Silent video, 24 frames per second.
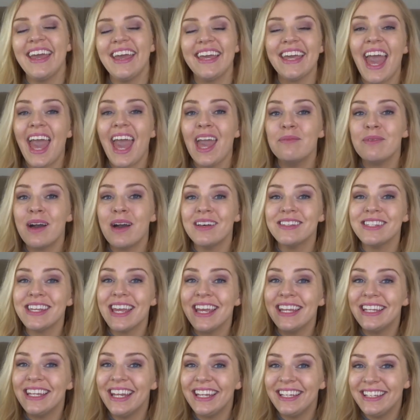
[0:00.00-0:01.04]
It came out
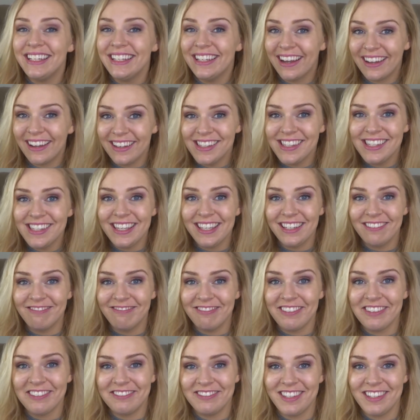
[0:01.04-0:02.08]
in
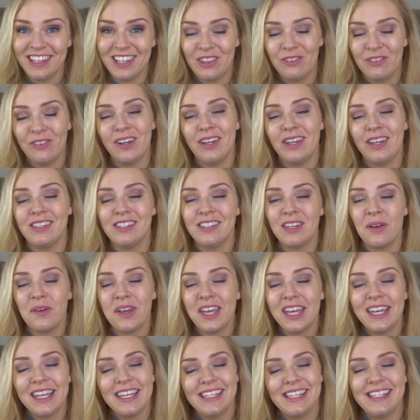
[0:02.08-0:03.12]
1953, so
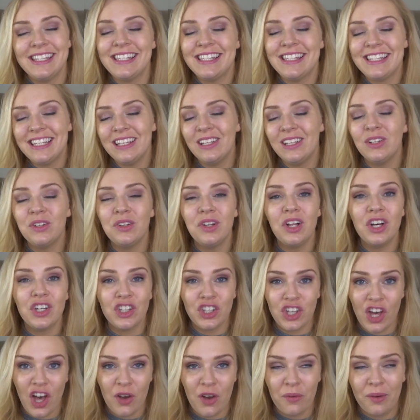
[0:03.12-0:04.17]
it is still
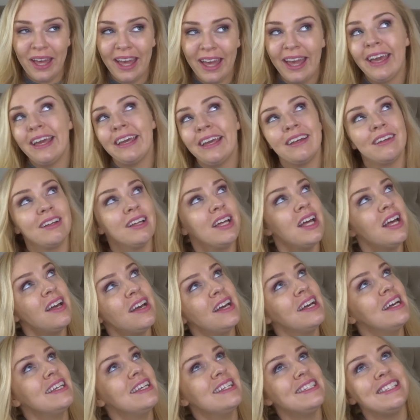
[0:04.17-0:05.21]
going
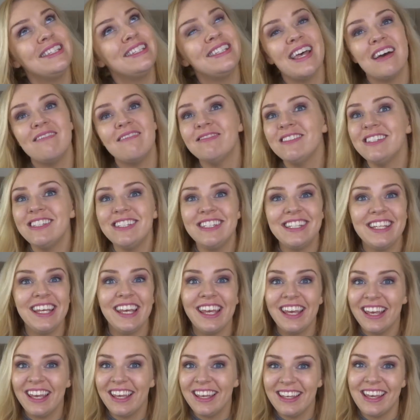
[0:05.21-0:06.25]
70
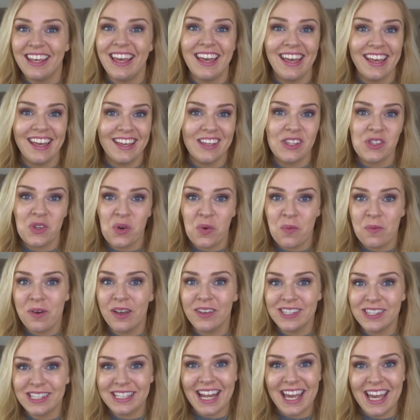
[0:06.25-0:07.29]
years
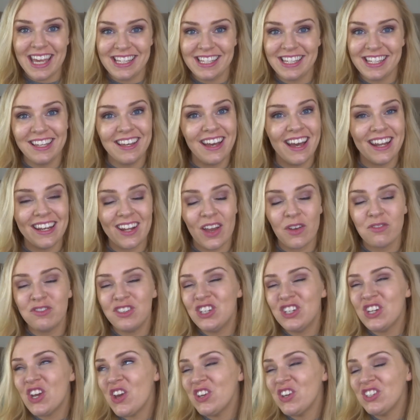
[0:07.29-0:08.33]
almost later, and I've
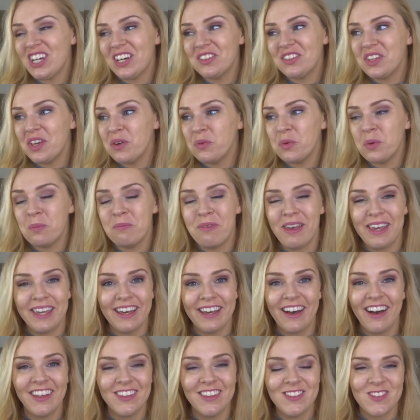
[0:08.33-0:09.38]
no doubt it will make
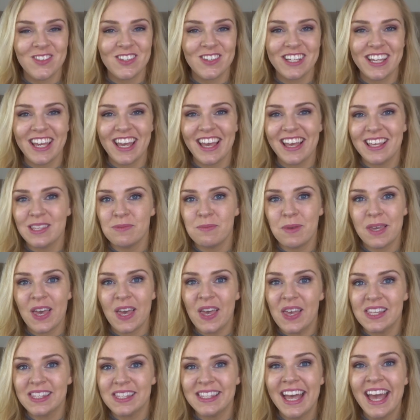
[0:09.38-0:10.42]
100 years
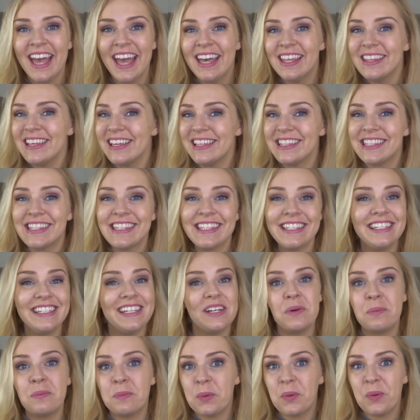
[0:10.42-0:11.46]
because it's
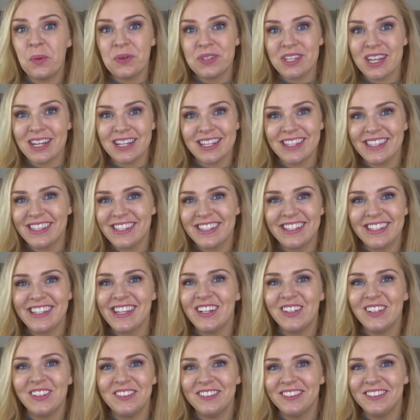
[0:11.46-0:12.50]
still bought and it's
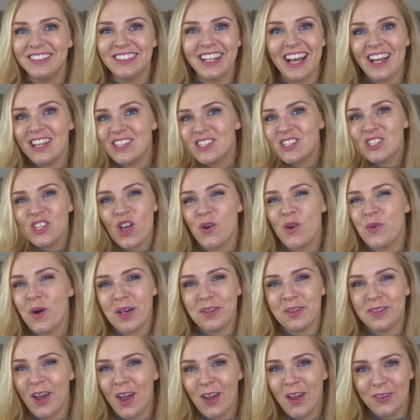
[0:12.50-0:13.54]
still like so
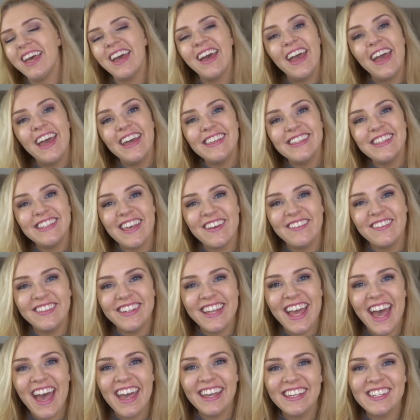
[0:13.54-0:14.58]
well known. So
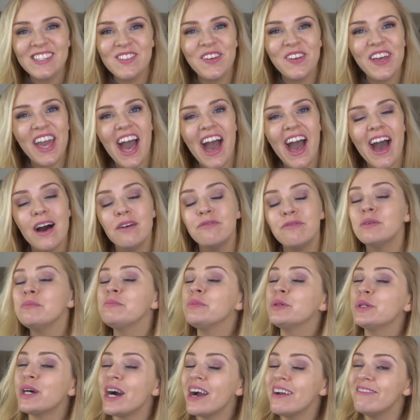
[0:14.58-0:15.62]
next we have
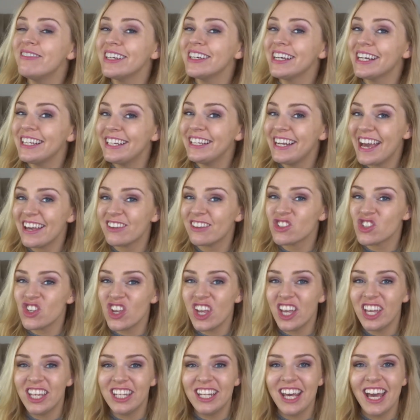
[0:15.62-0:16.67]
Private
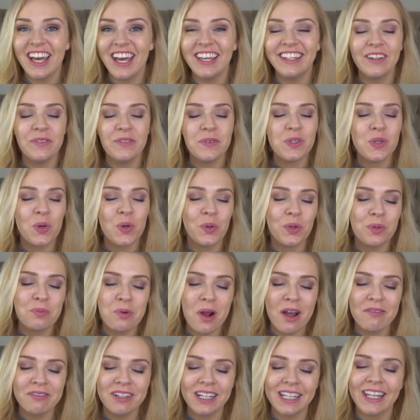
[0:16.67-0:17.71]
Collection, and it was called
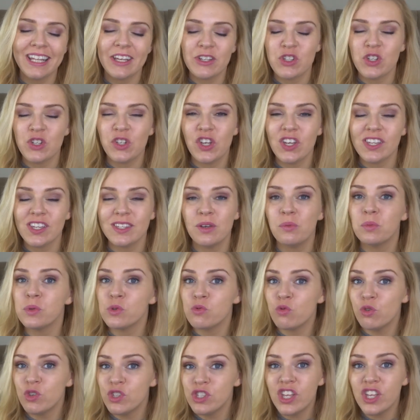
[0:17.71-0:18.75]
Private Collection because it
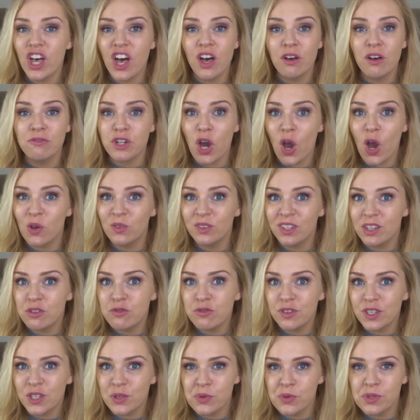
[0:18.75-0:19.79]
was reserved only
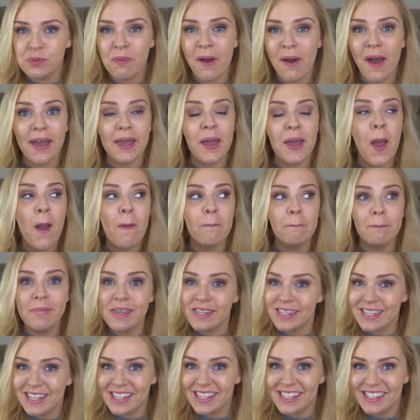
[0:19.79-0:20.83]
for use by
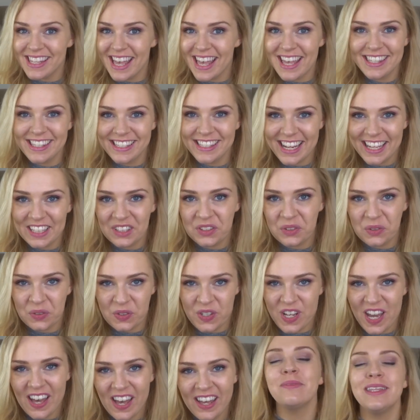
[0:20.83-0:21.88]
Mrs. Estee
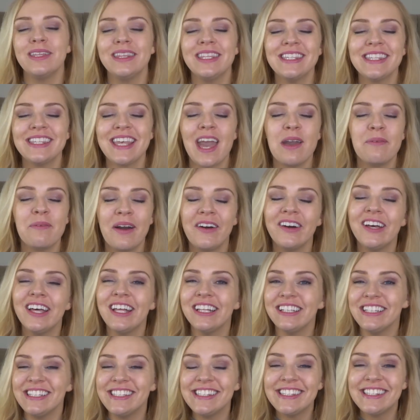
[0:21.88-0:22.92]
Lauder. This came out
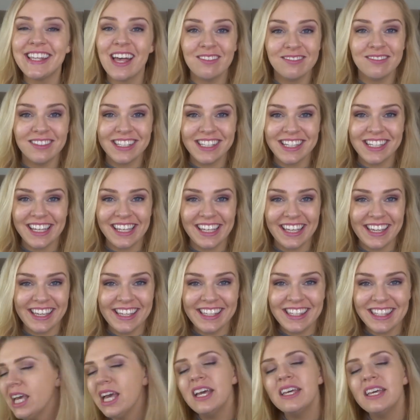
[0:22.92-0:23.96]
early
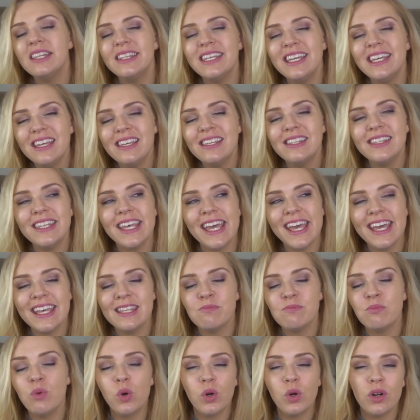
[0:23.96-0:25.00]
70s. This is
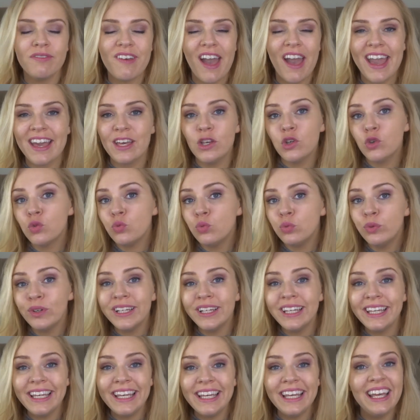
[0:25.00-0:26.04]
more of a
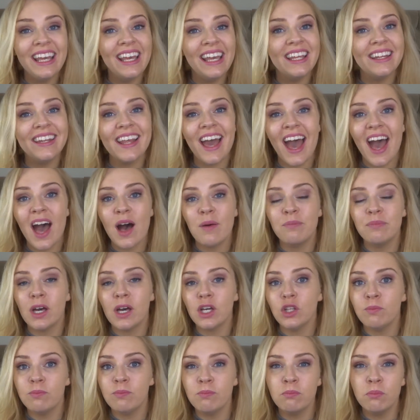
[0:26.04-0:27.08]
green
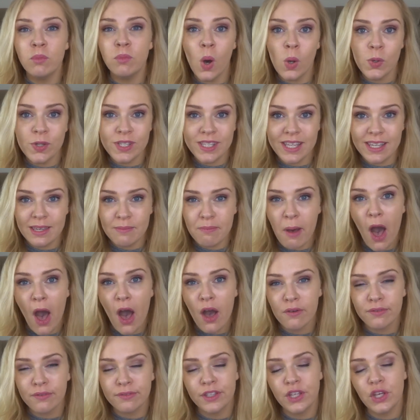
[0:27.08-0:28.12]
and mossy
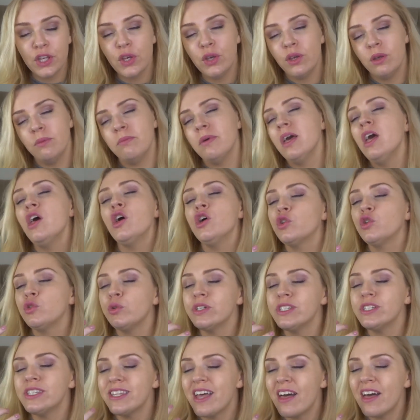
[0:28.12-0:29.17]
perfume.
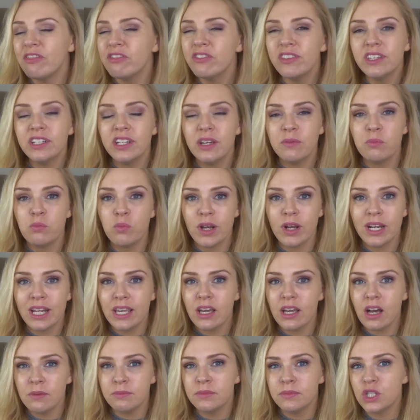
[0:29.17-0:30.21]
Chrysanthemum really
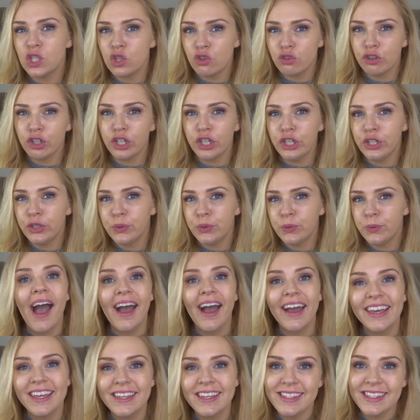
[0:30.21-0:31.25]
comes through.
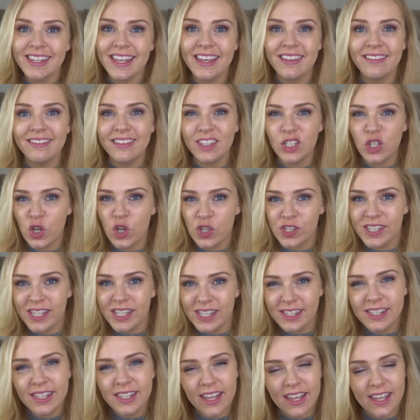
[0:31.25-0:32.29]
Hyacinth,
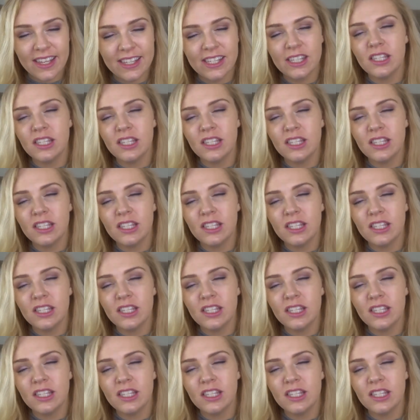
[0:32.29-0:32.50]
Narcissus.